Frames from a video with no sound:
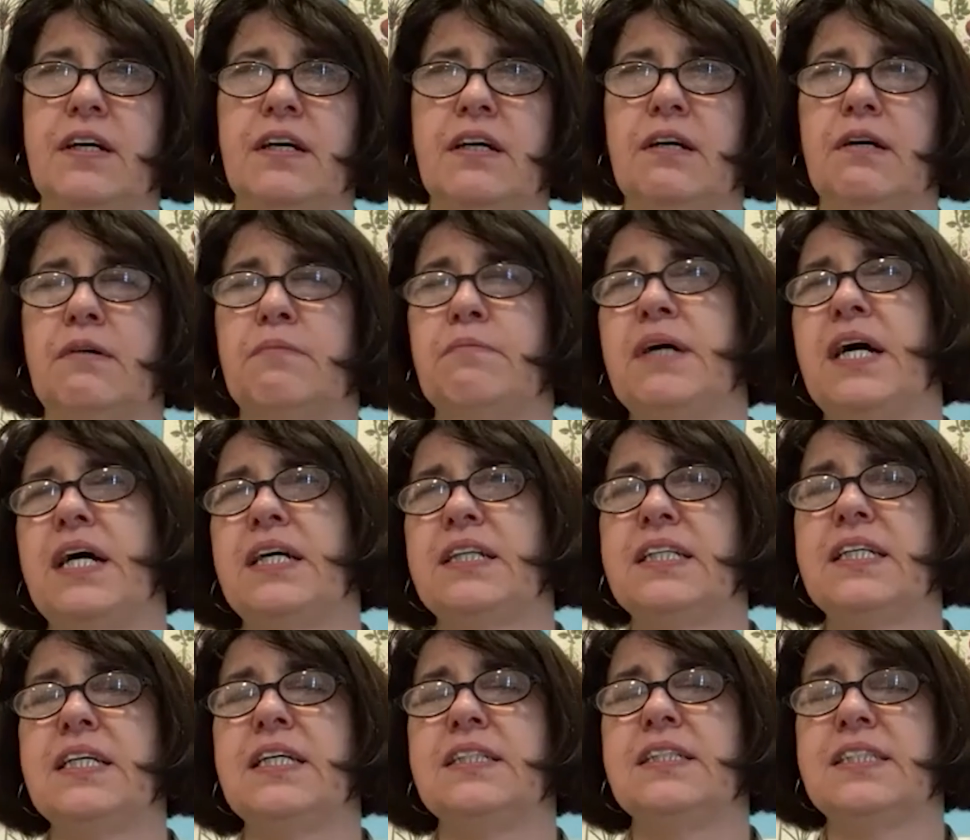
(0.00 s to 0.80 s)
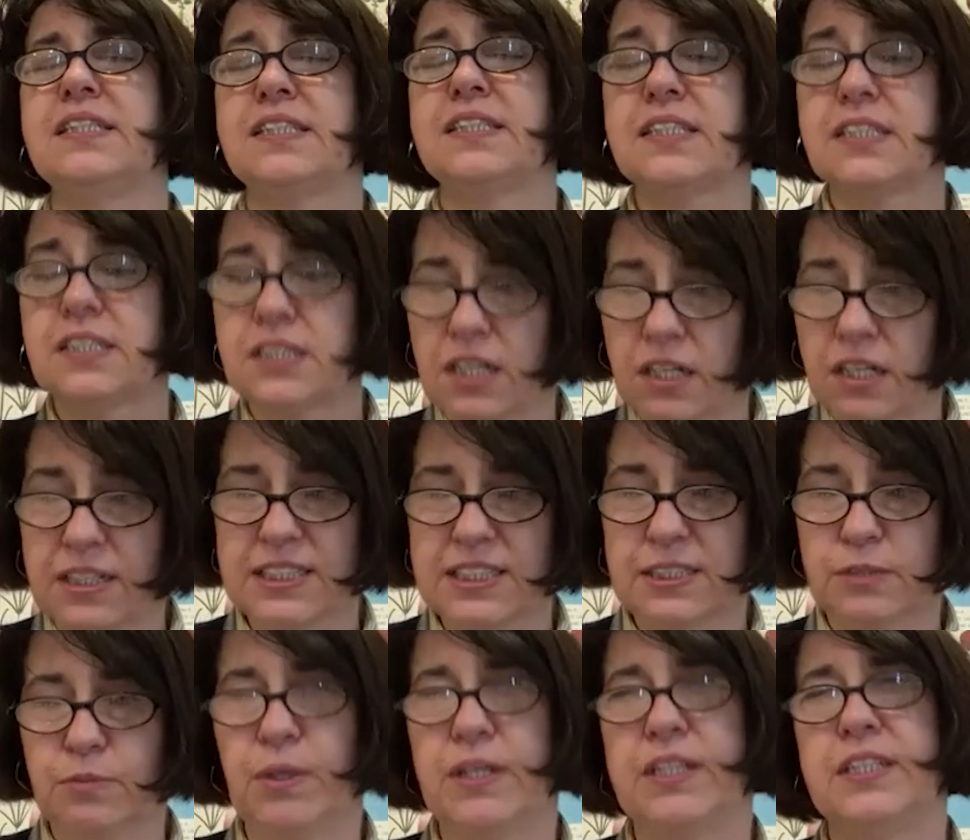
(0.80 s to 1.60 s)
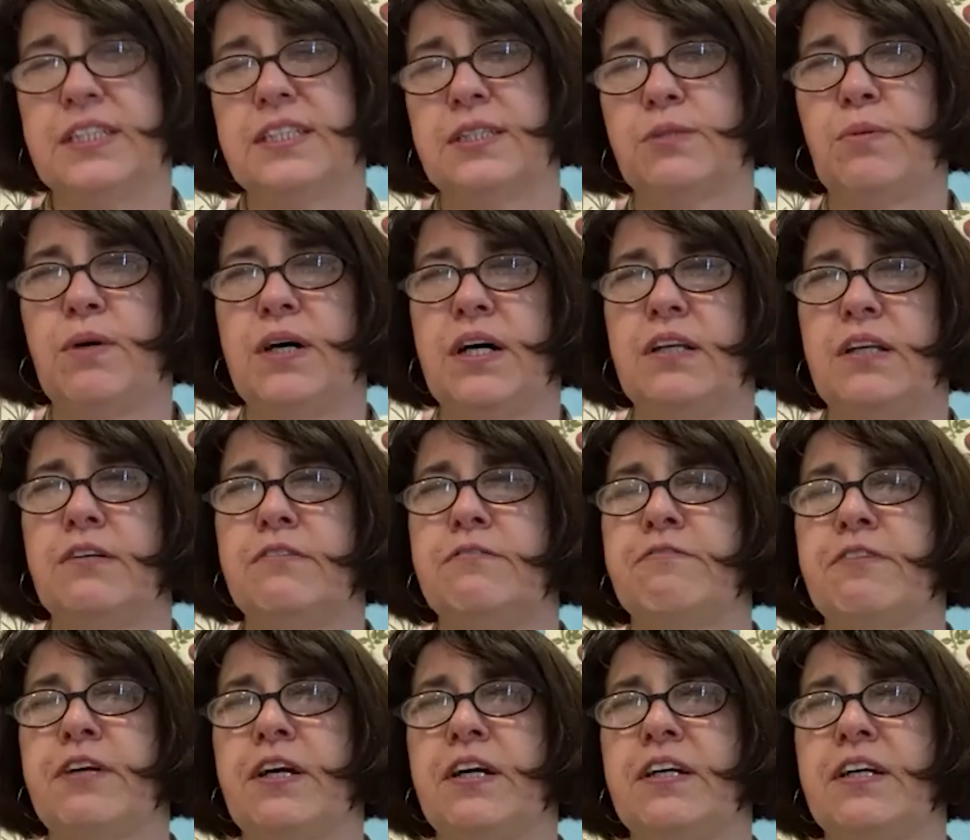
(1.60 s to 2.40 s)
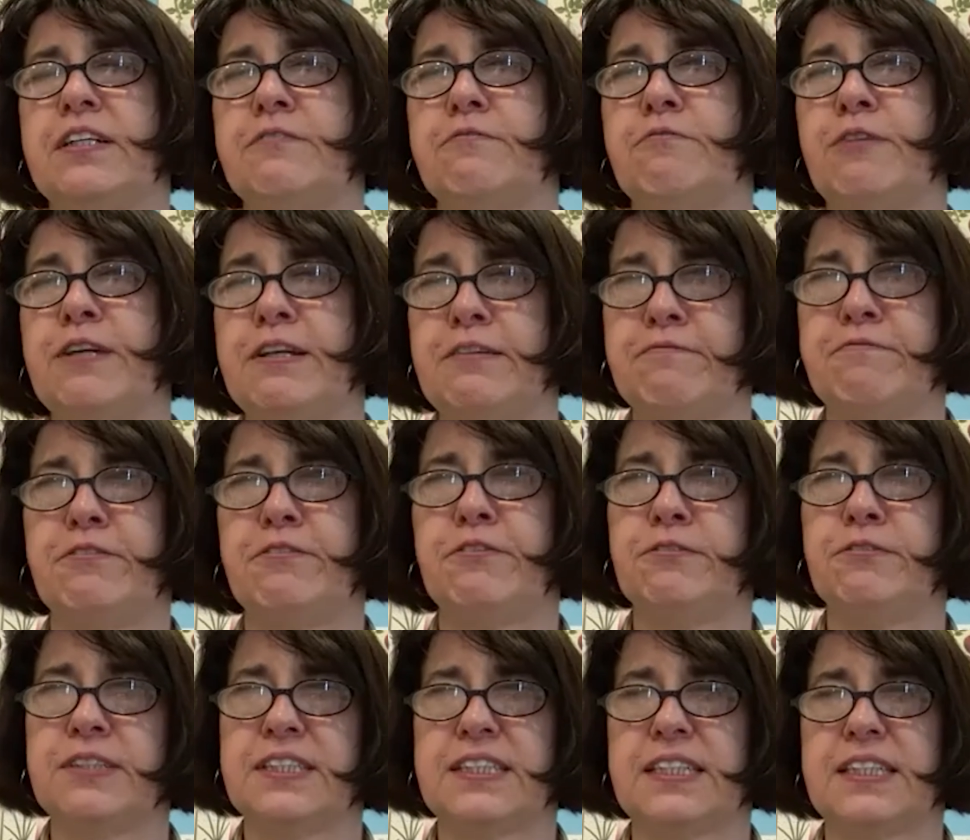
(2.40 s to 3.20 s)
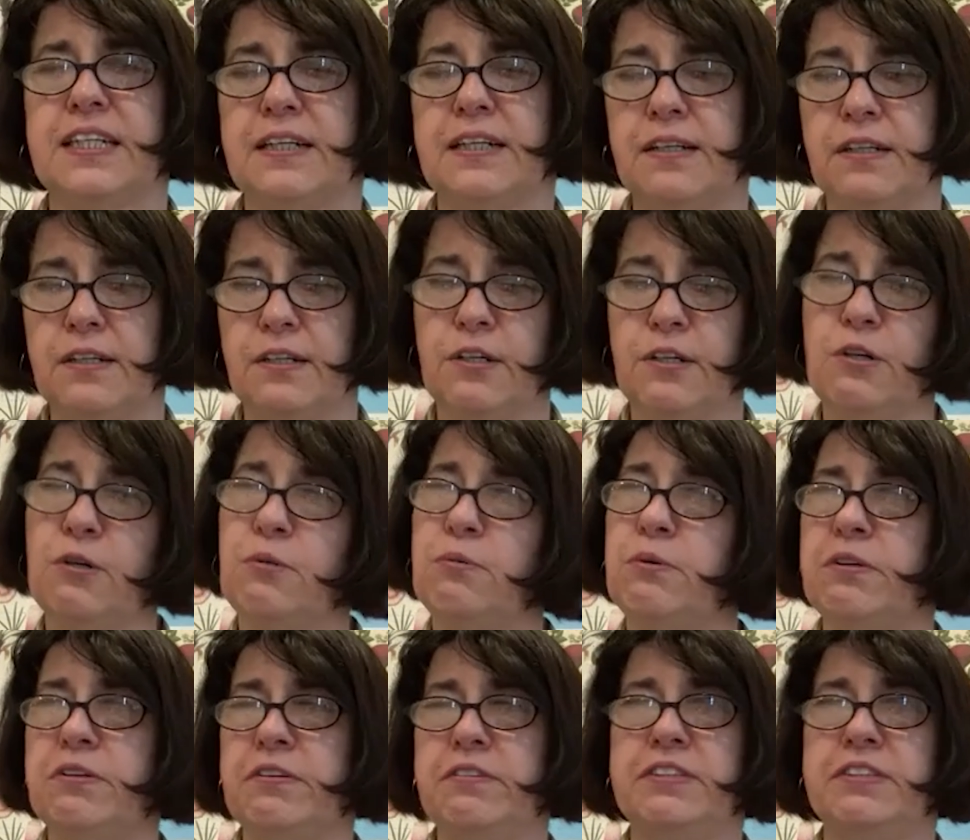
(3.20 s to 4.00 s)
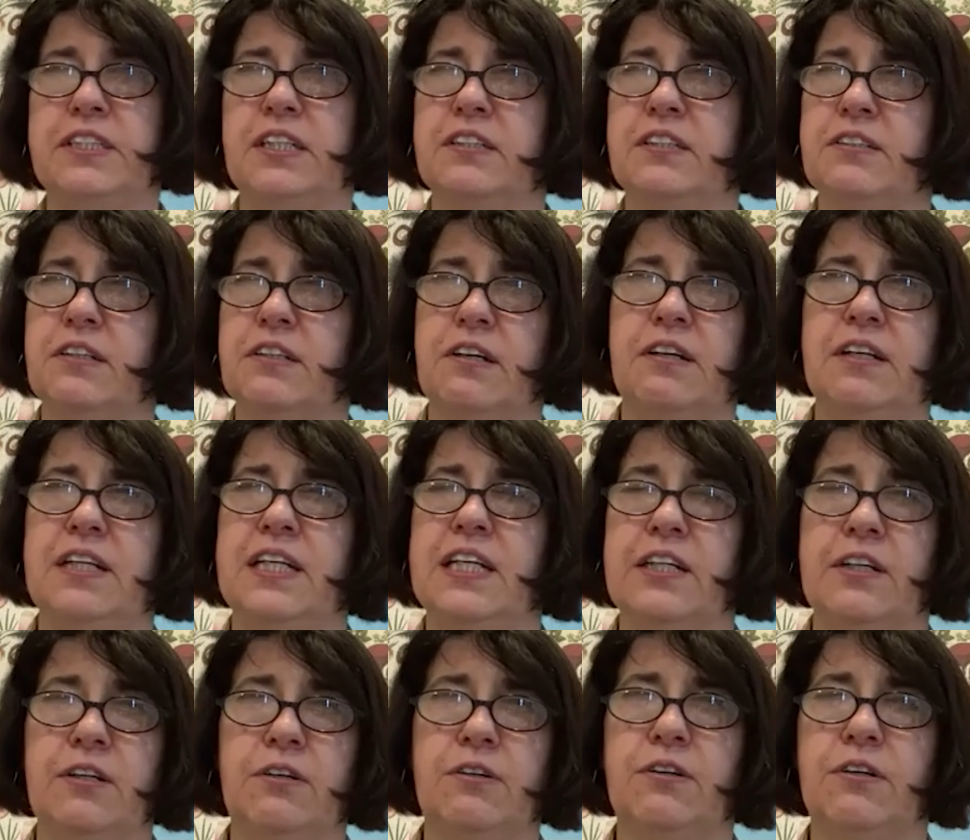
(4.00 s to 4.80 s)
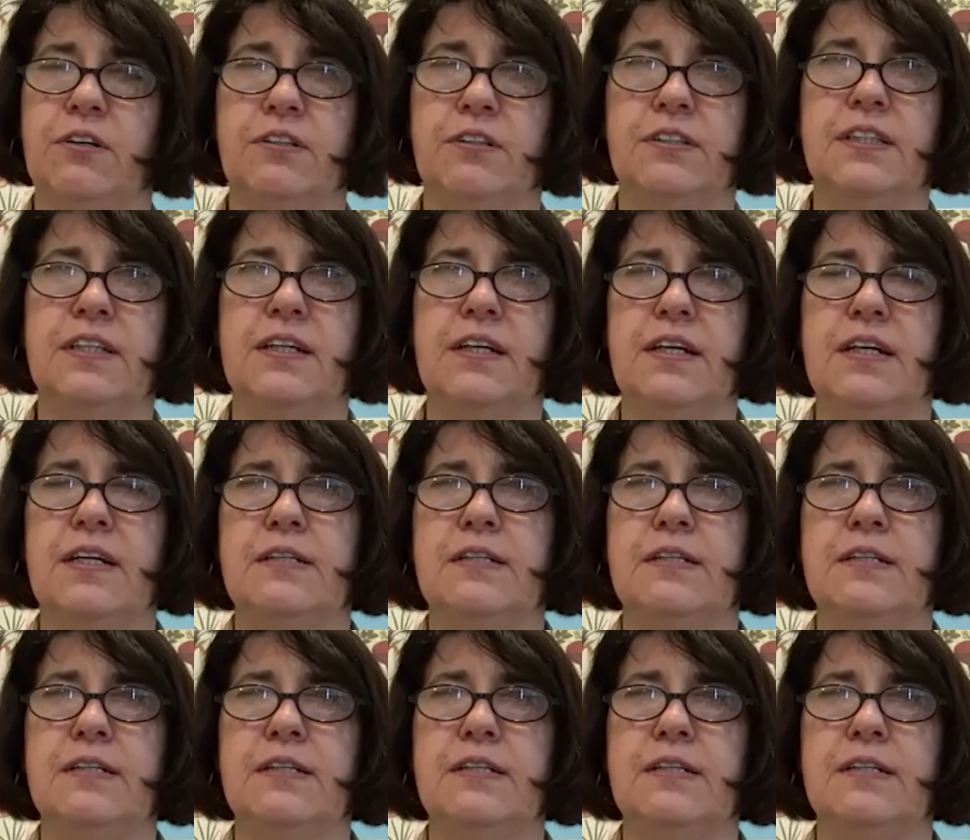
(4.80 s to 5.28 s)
And it's a nice way as well of kind of reinforcing what you've done earlier on.